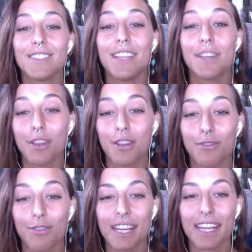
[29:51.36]
giving a
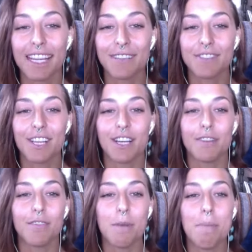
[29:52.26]
free gift
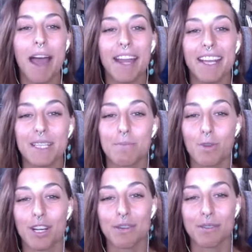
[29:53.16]
of the Badass
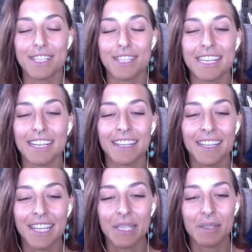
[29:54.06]
Morning Routine,
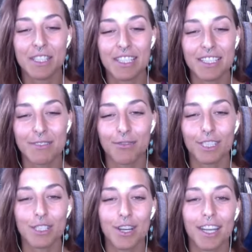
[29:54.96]
which is a
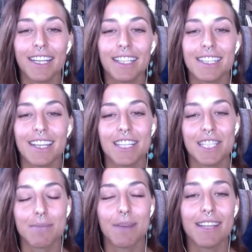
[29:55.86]
free training to
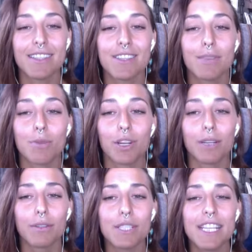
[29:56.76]
customize your morning
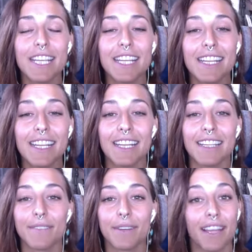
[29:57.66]
routine
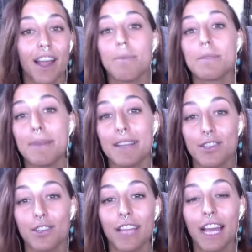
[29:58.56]
and really optimize
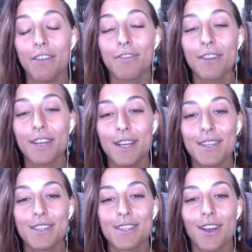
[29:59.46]
your life.
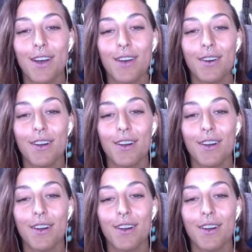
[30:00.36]
So